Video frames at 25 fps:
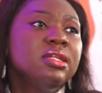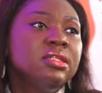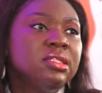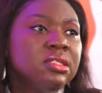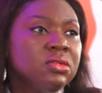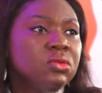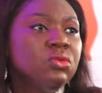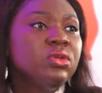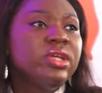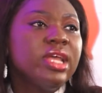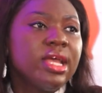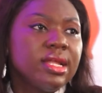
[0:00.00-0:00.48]

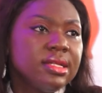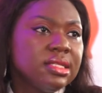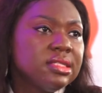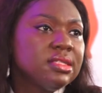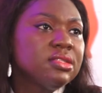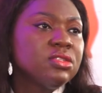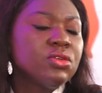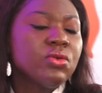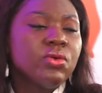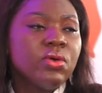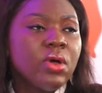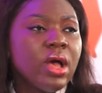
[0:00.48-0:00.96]
to get.
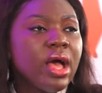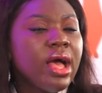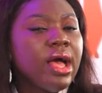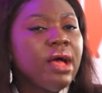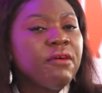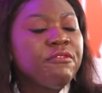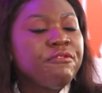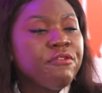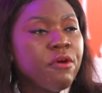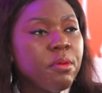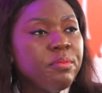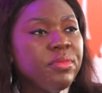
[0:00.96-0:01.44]
So
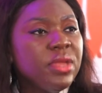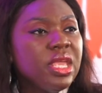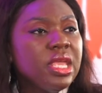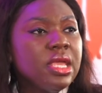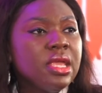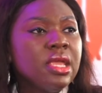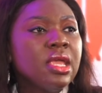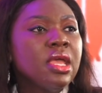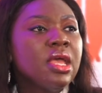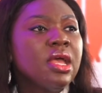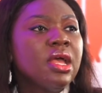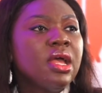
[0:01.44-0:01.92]
for
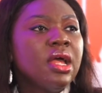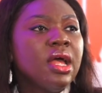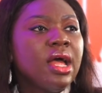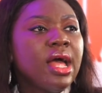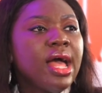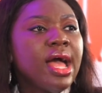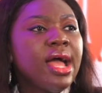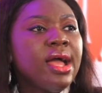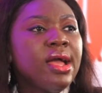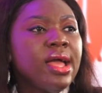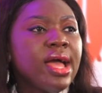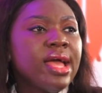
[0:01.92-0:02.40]
me,
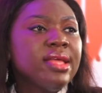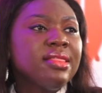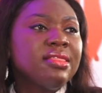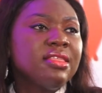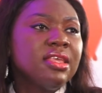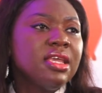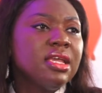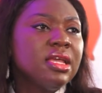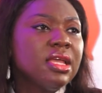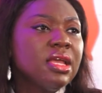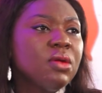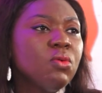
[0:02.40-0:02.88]
I
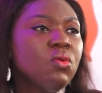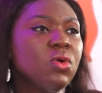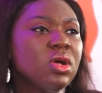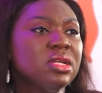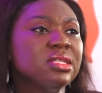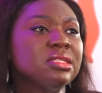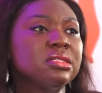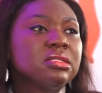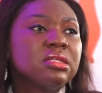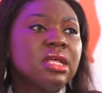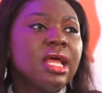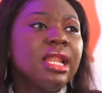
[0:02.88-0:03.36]
think it
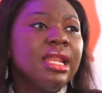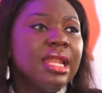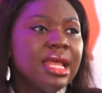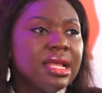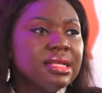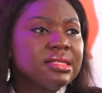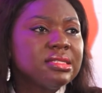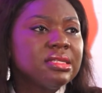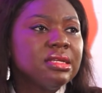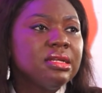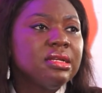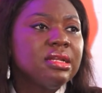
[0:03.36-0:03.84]
was a
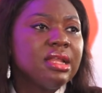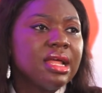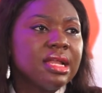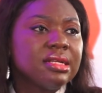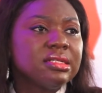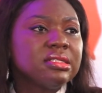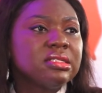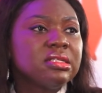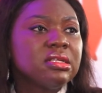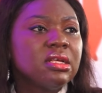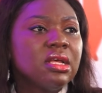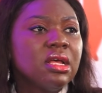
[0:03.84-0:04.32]
lesson
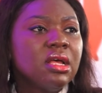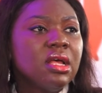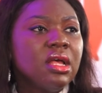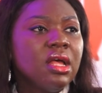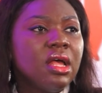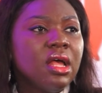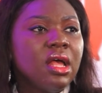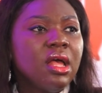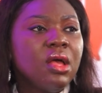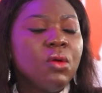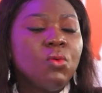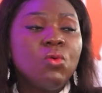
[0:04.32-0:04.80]
that
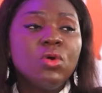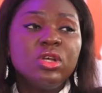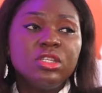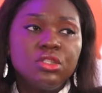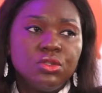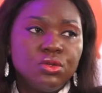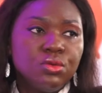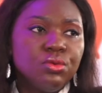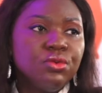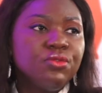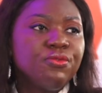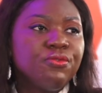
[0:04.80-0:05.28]

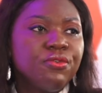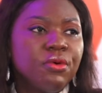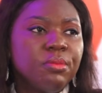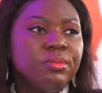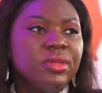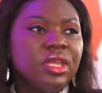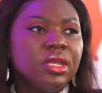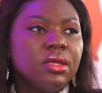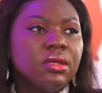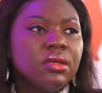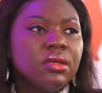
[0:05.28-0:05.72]
was good for me.